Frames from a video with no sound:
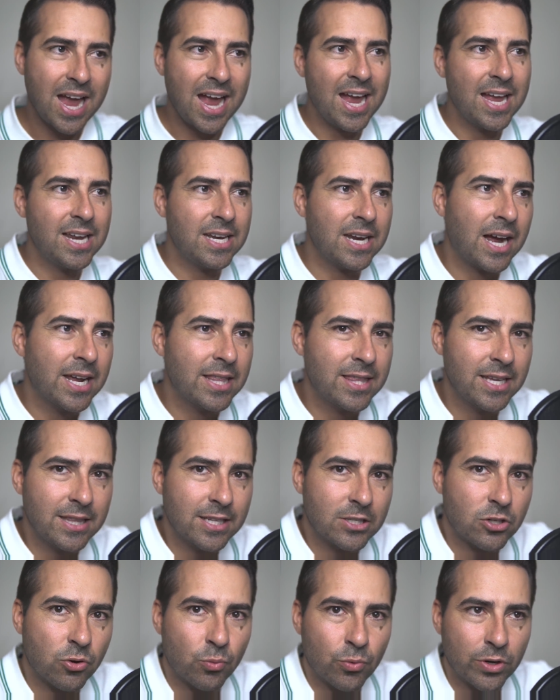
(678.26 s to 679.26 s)
and I think
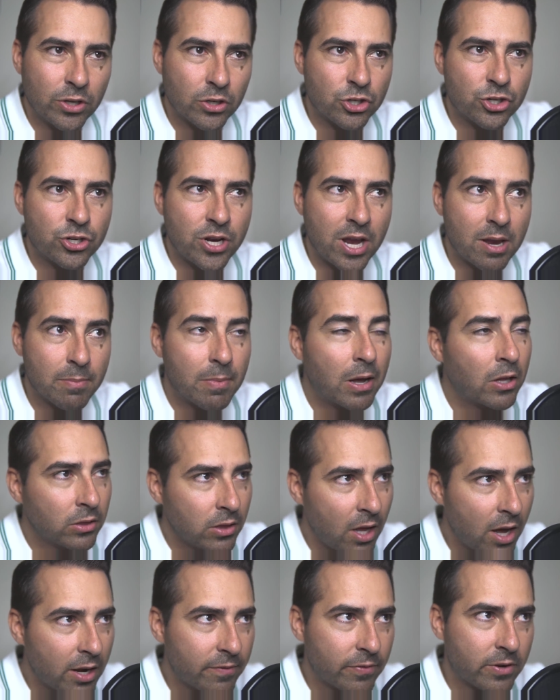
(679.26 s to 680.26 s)
that's a real shame. A
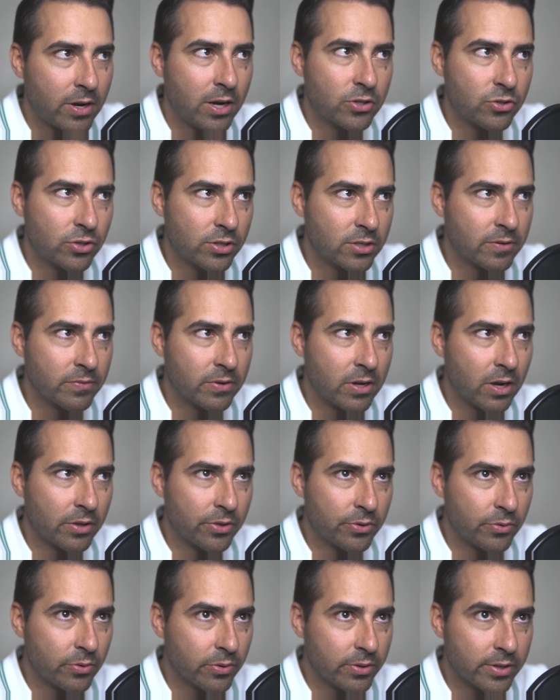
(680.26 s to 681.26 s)
lot of countries have
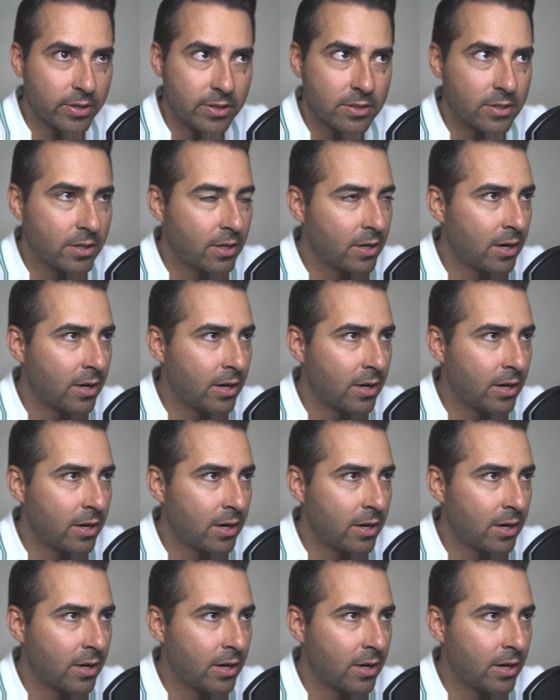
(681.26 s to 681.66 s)
gone through this.